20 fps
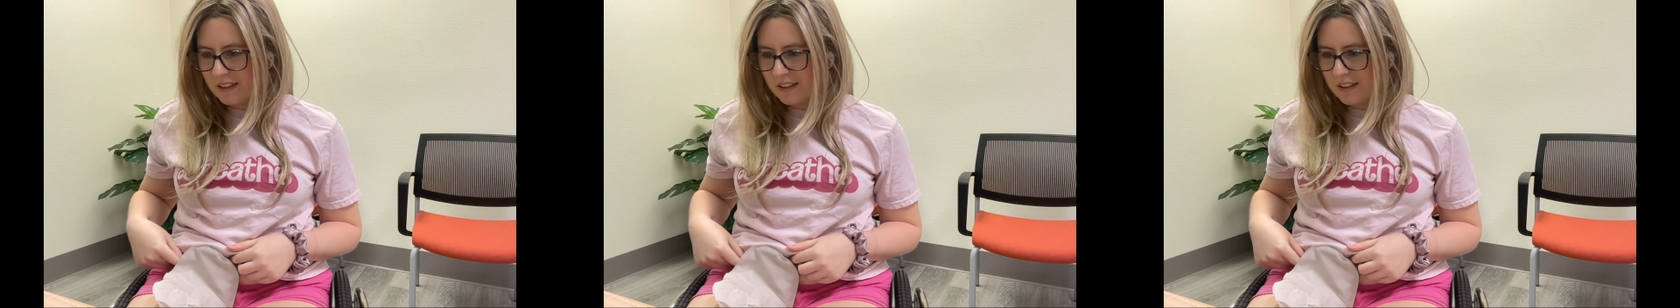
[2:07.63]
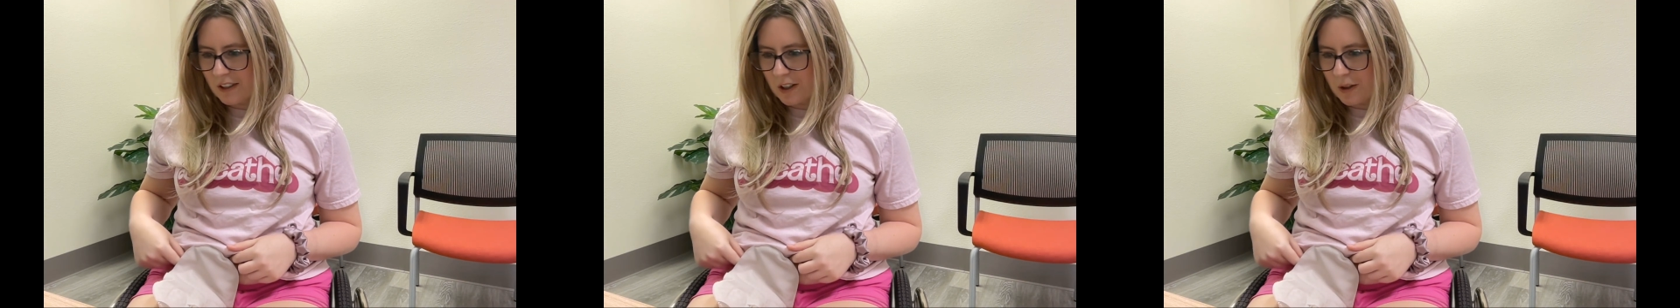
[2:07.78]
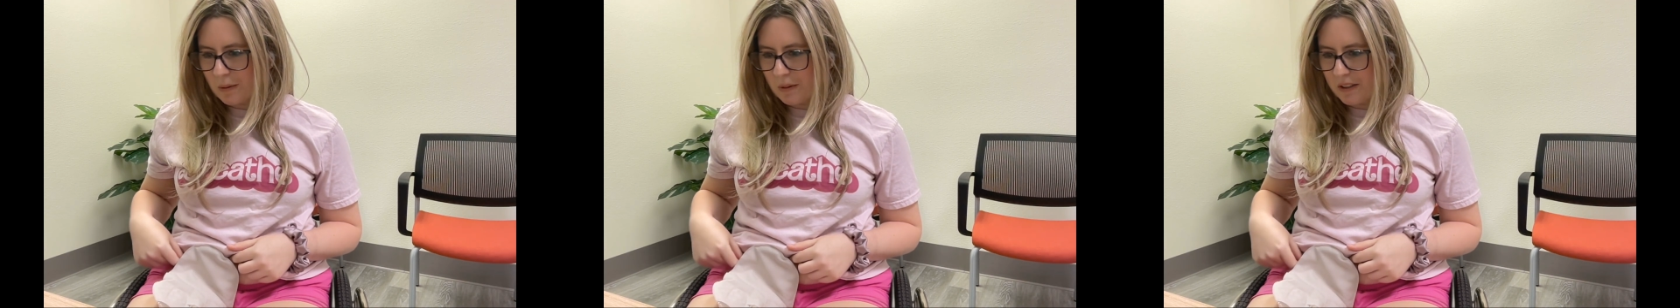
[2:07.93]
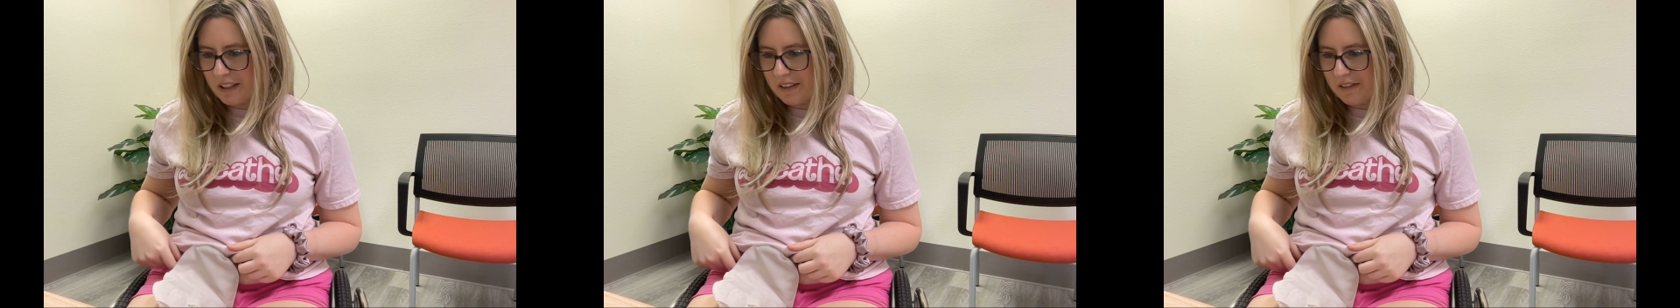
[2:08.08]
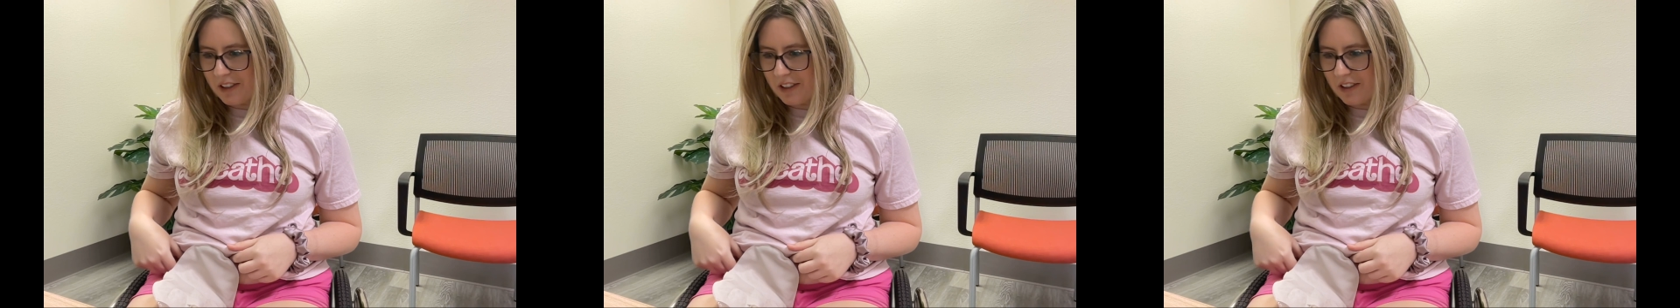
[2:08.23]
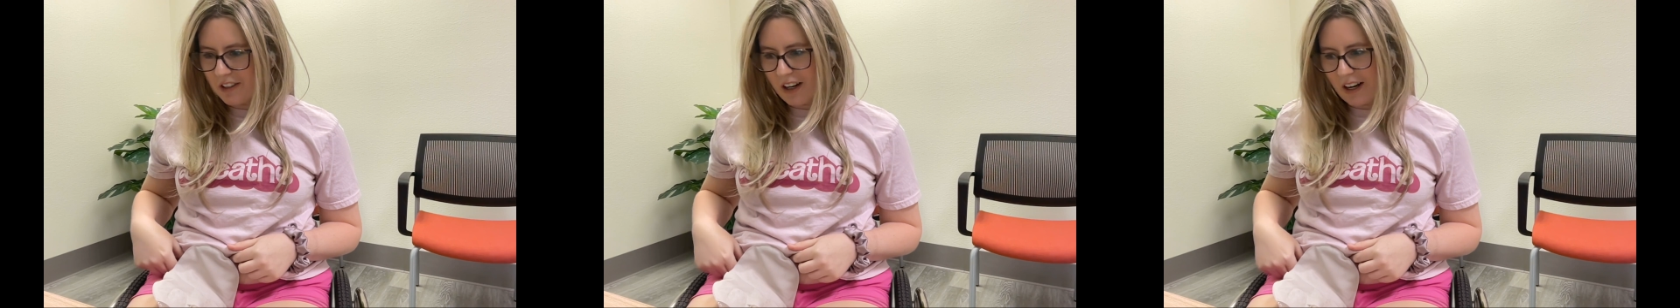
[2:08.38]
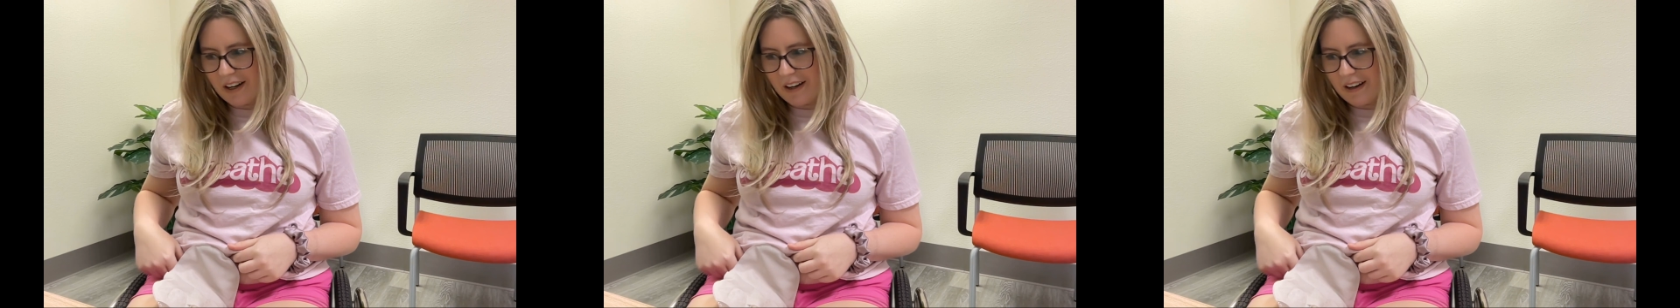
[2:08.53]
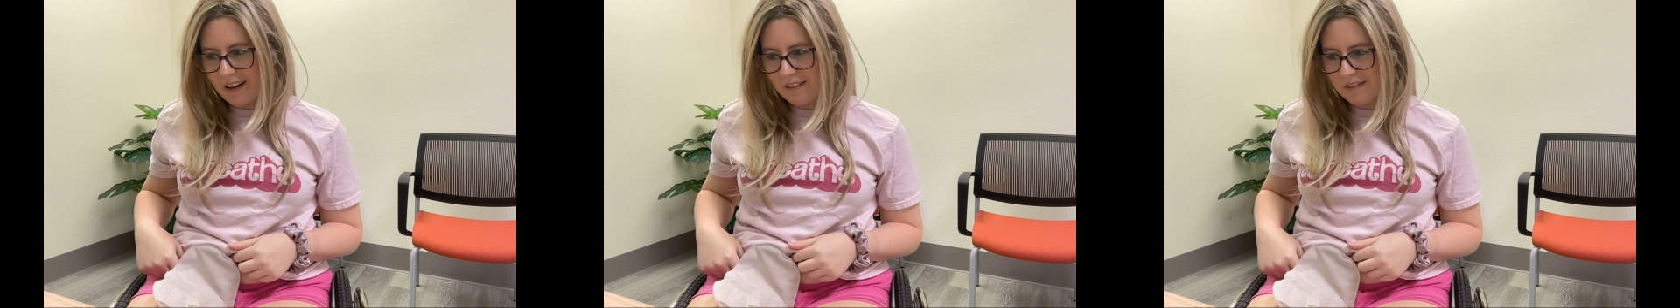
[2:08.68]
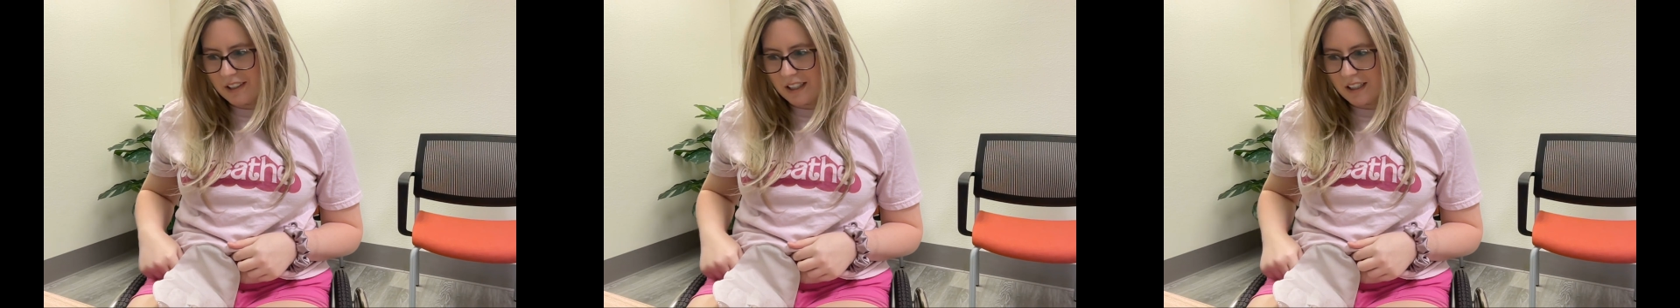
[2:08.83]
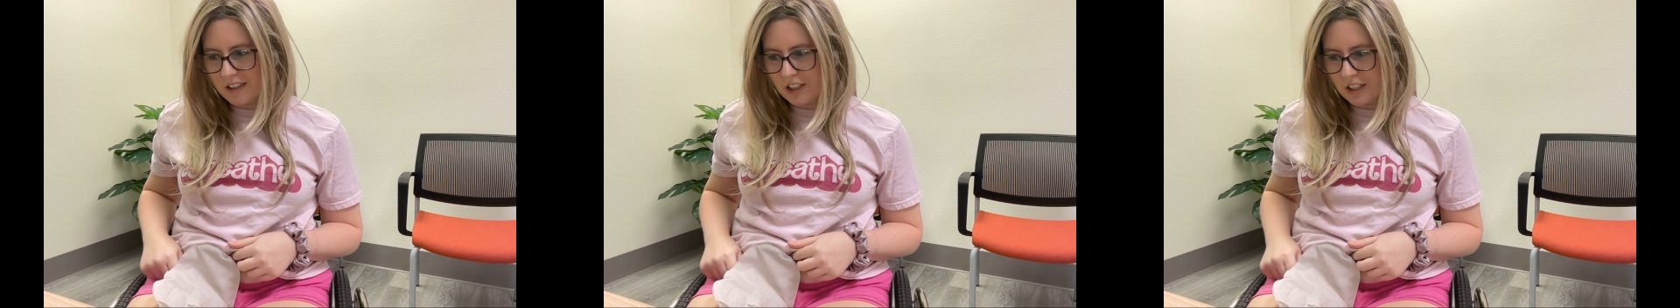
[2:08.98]
So believe it or not, I
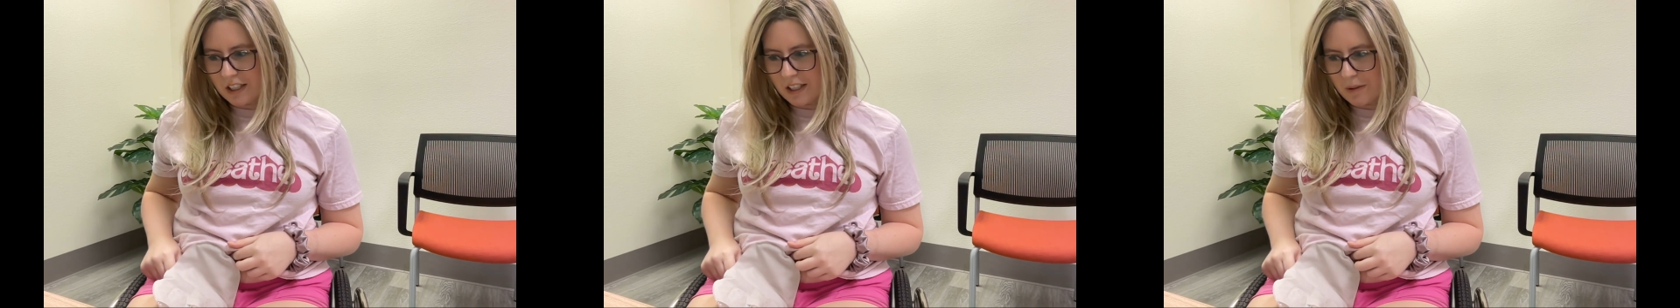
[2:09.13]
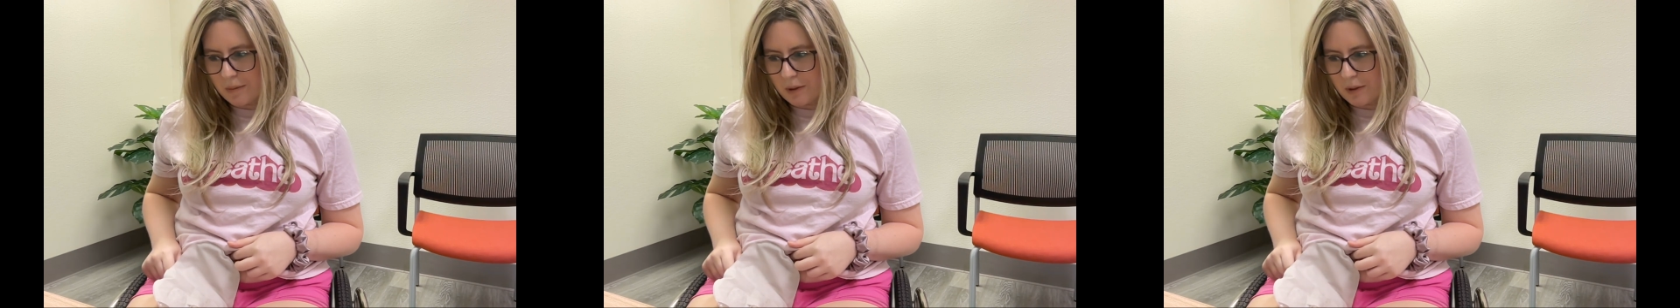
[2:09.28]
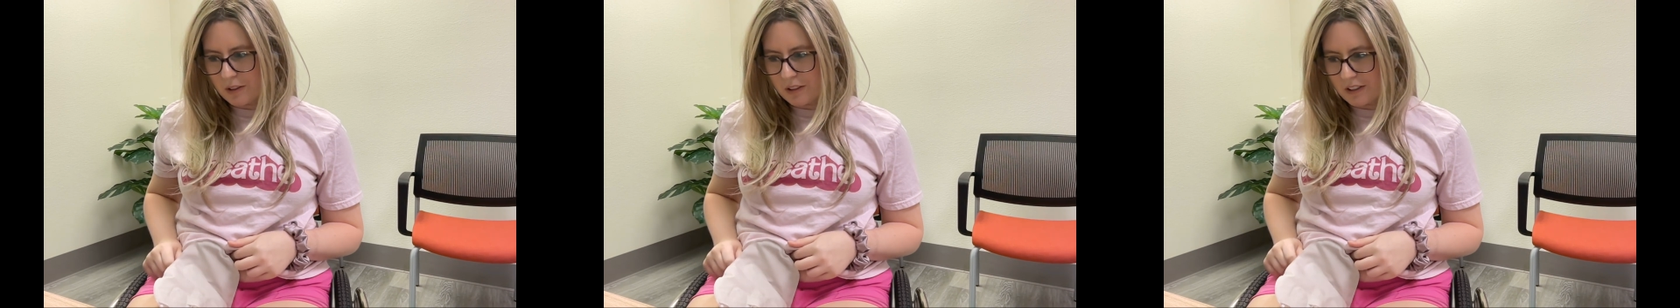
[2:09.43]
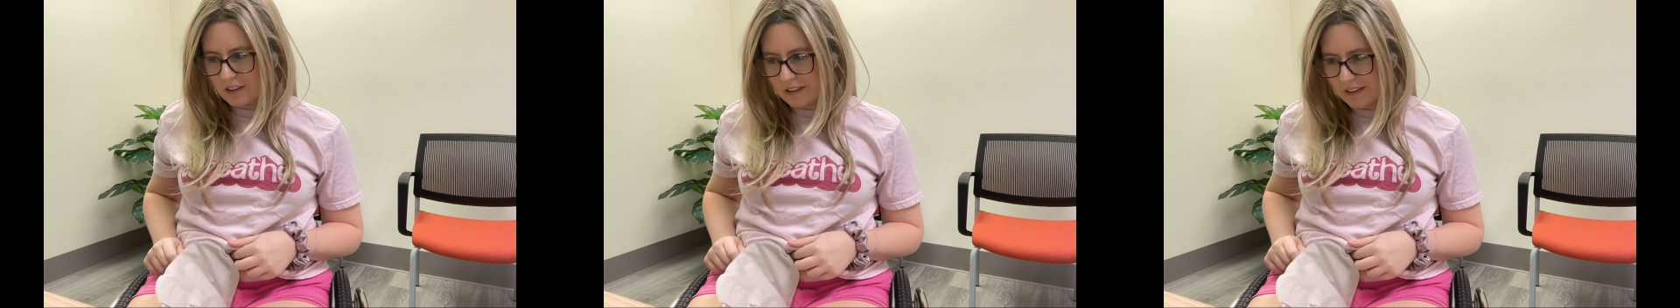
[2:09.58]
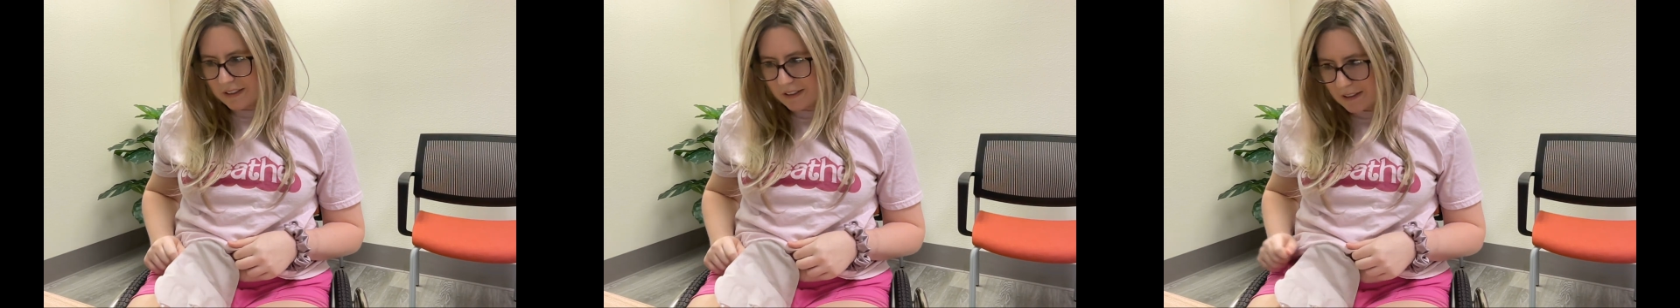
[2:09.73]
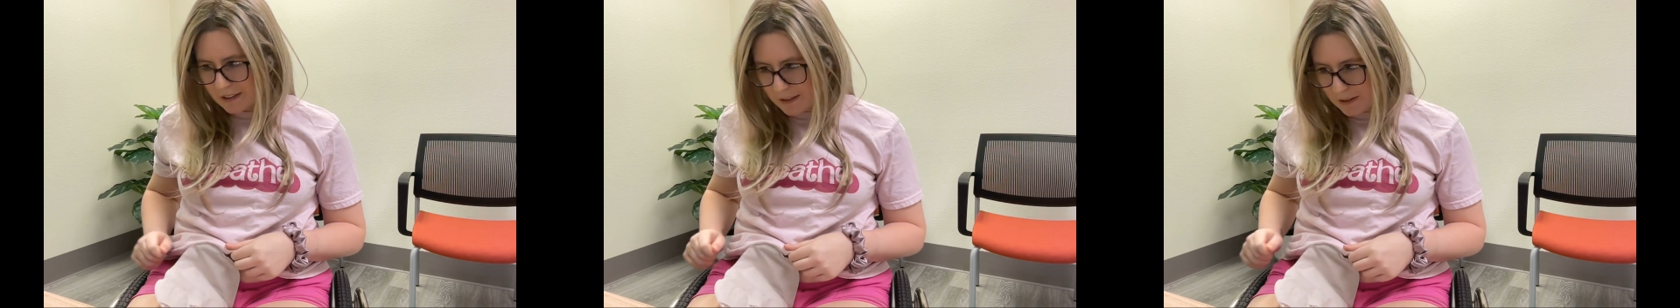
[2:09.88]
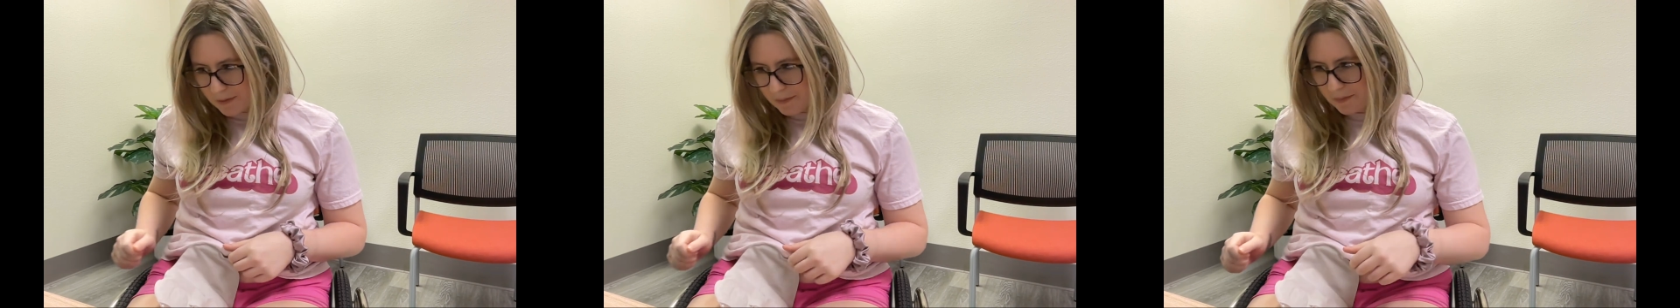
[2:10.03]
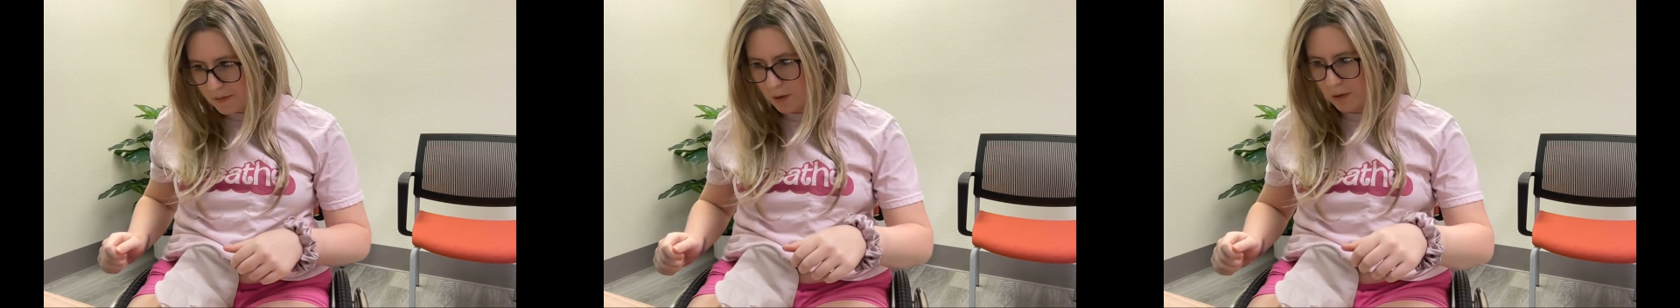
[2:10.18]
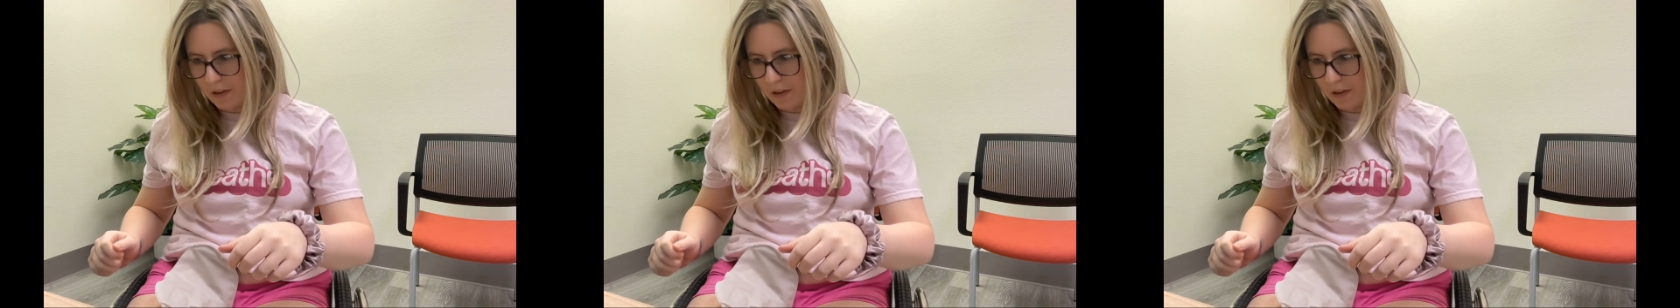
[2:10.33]
have to educate most nurses,